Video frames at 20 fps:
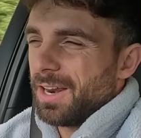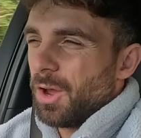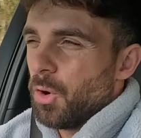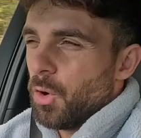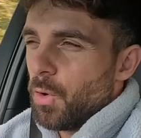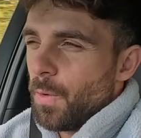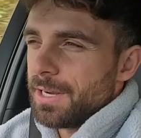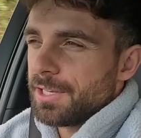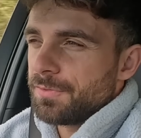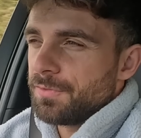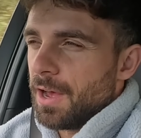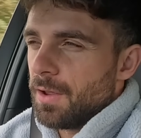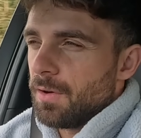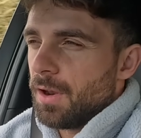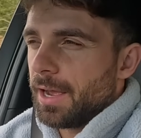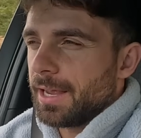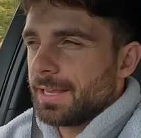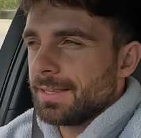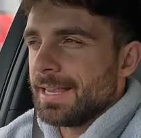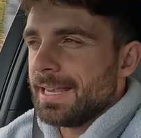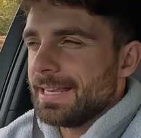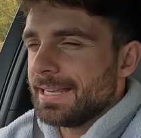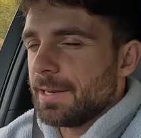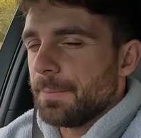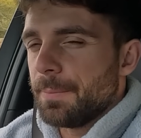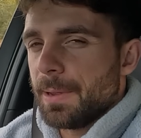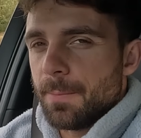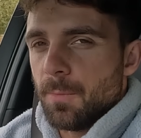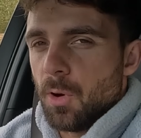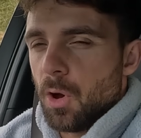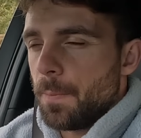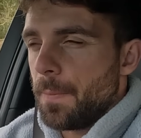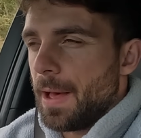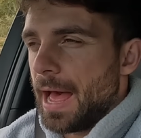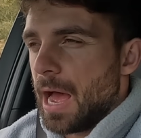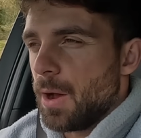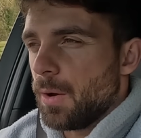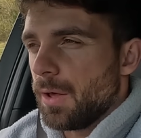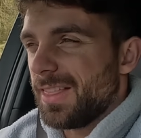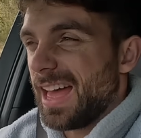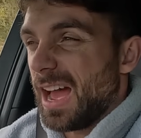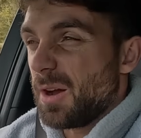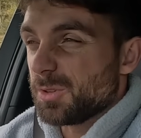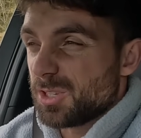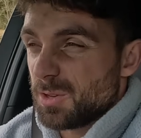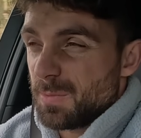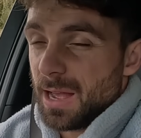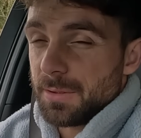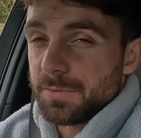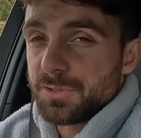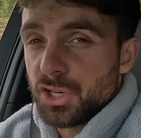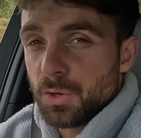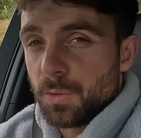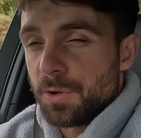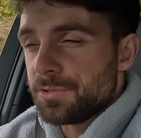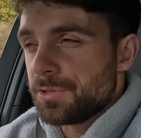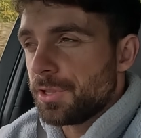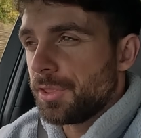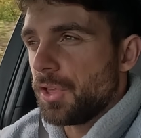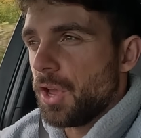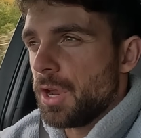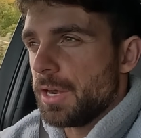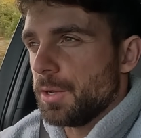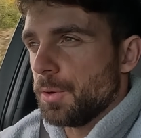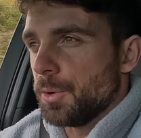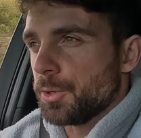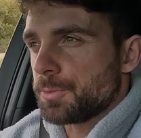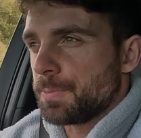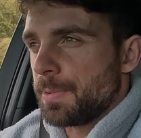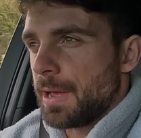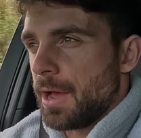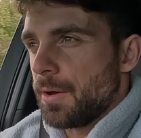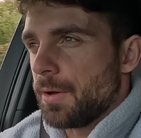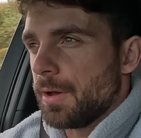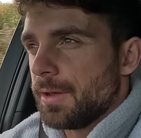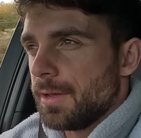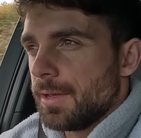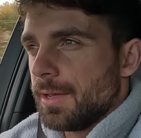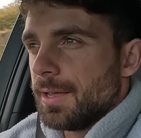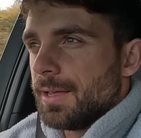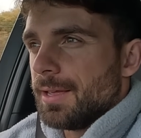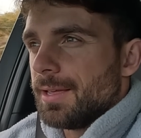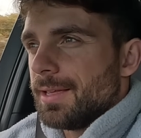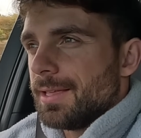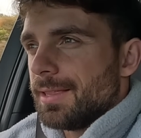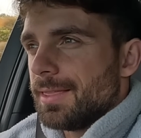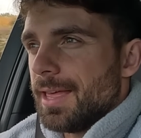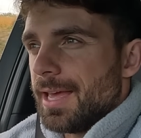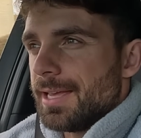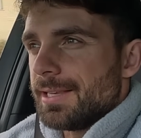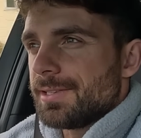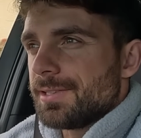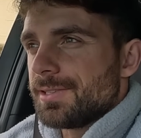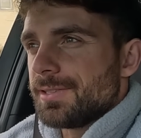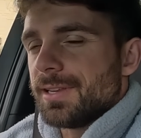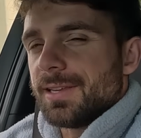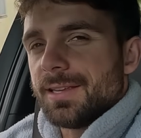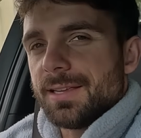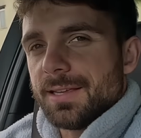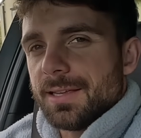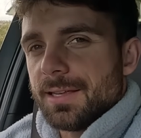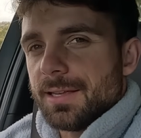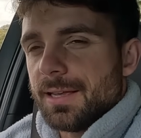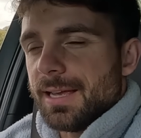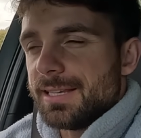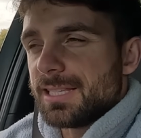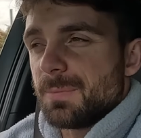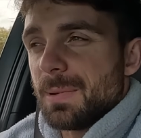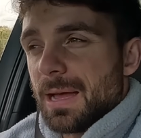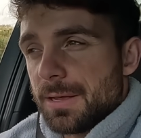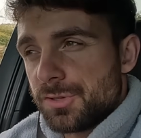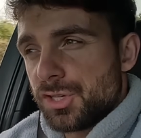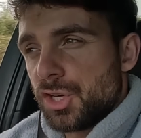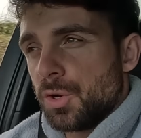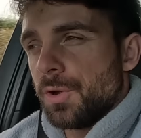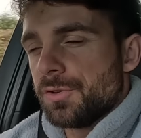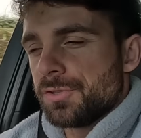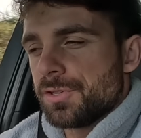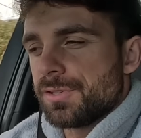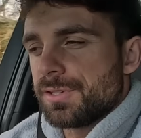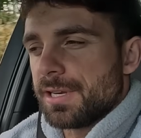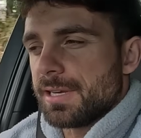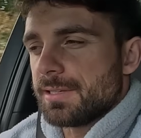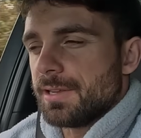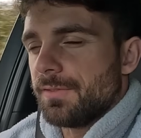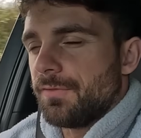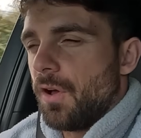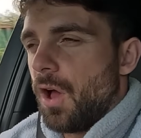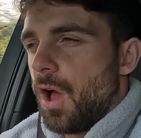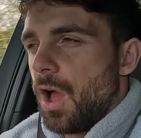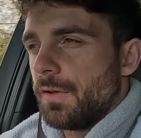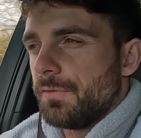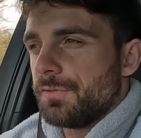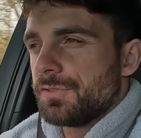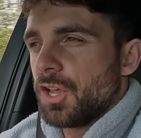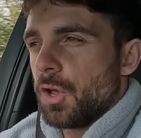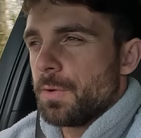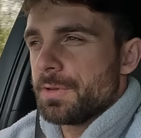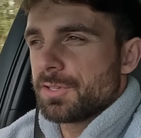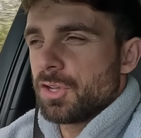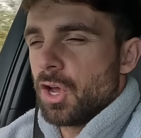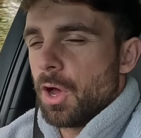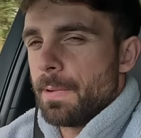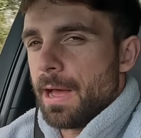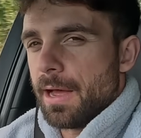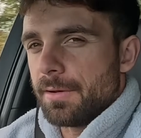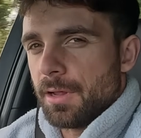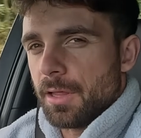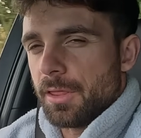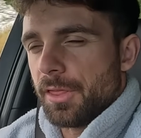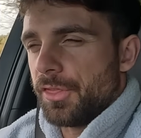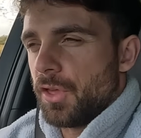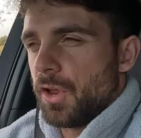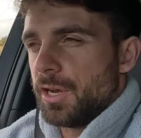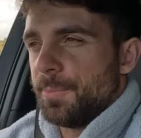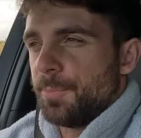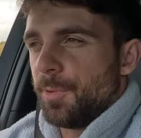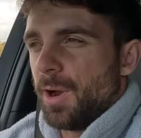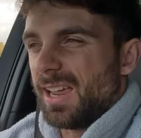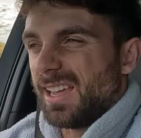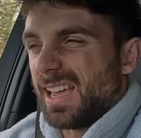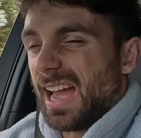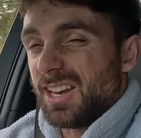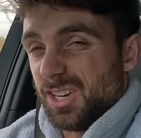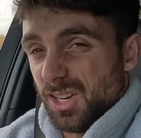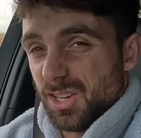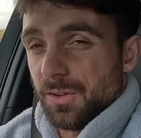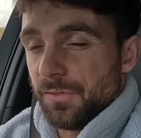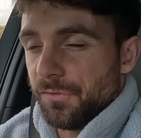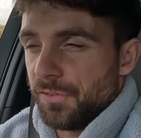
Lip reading: it always felt like it needed a bit more power. That was about 230 horsepower. This is about 265, so it's got about another 30 brake, and you can